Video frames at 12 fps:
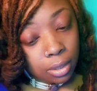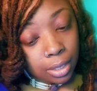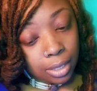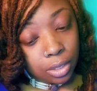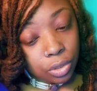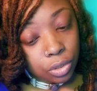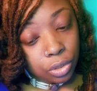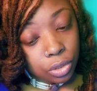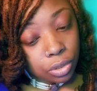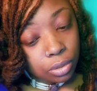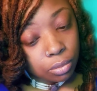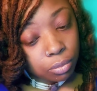each
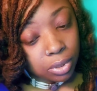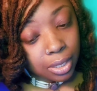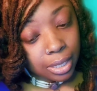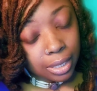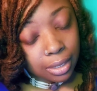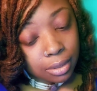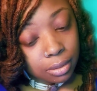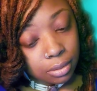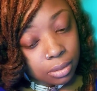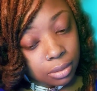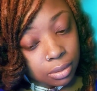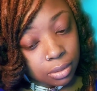plane
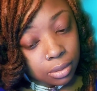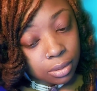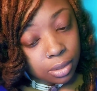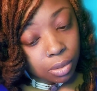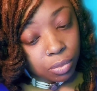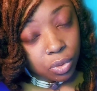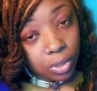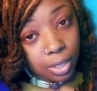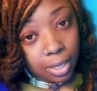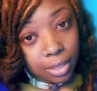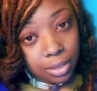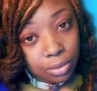
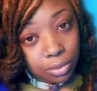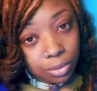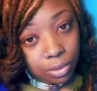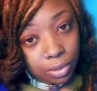communicates